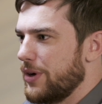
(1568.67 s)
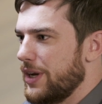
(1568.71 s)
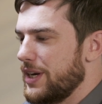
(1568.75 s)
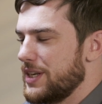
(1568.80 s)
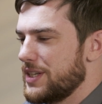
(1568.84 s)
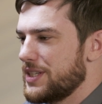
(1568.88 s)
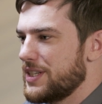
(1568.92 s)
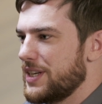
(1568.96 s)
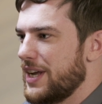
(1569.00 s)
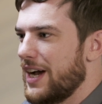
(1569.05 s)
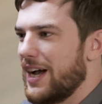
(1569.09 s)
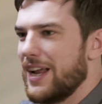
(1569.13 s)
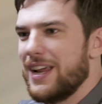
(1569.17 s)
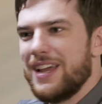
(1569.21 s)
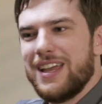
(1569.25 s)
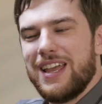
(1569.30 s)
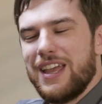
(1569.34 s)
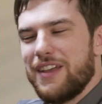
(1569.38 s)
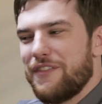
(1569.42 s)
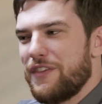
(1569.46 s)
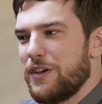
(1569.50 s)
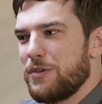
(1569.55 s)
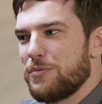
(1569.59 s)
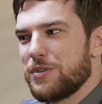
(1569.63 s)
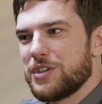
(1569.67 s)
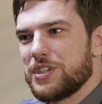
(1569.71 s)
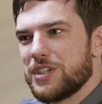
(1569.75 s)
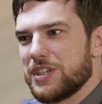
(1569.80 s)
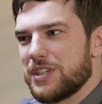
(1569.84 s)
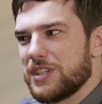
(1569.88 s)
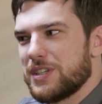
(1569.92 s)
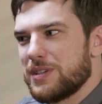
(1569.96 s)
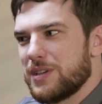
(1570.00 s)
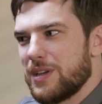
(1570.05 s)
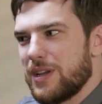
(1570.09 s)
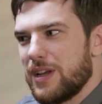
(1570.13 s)
And it's not, if it were
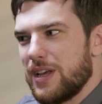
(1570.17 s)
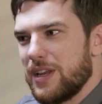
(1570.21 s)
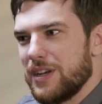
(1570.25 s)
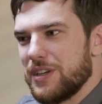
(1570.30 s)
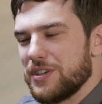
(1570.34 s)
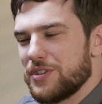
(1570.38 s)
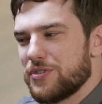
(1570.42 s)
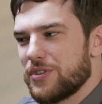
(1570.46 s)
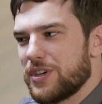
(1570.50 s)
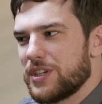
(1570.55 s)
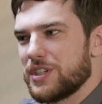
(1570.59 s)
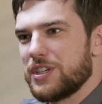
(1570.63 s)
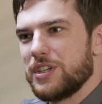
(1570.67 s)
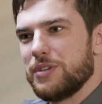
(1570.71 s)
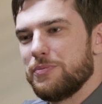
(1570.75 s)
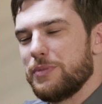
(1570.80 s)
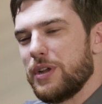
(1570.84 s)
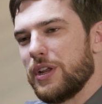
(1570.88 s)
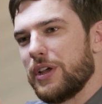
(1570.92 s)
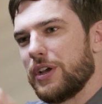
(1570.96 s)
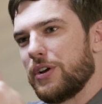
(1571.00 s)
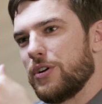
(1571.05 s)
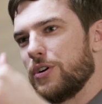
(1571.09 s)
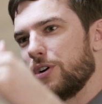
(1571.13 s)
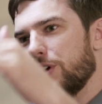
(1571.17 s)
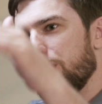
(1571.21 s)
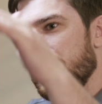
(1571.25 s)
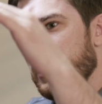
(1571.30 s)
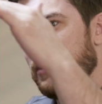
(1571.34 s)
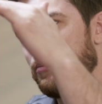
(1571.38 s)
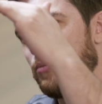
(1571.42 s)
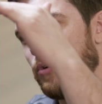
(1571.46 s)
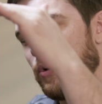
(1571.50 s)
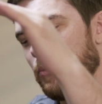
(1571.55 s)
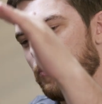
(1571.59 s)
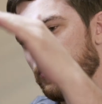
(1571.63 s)
just an instruction, you'd be like,
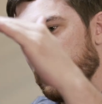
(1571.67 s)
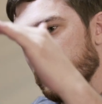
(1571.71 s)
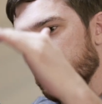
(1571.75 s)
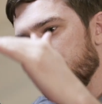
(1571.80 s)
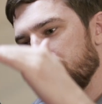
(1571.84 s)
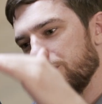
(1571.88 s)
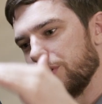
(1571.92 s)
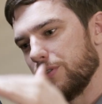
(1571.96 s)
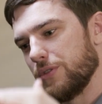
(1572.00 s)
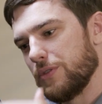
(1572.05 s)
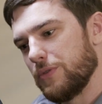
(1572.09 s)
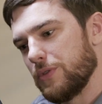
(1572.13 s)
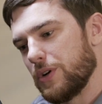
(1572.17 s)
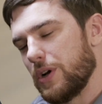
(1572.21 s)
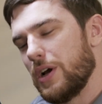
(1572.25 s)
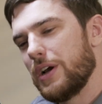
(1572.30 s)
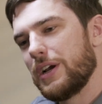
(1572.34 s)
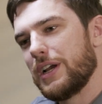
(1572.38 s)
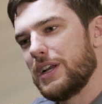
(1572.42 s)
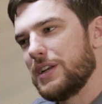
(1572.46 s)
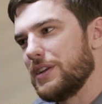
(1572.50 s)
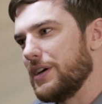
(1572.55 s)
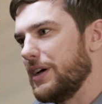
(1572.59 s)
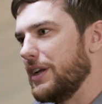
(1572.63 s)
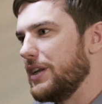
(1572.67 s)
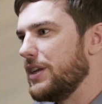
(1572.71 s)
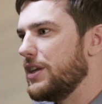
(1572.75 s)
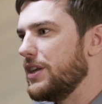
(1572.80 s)
okay, point 1, 2, 3, 4, okay, done.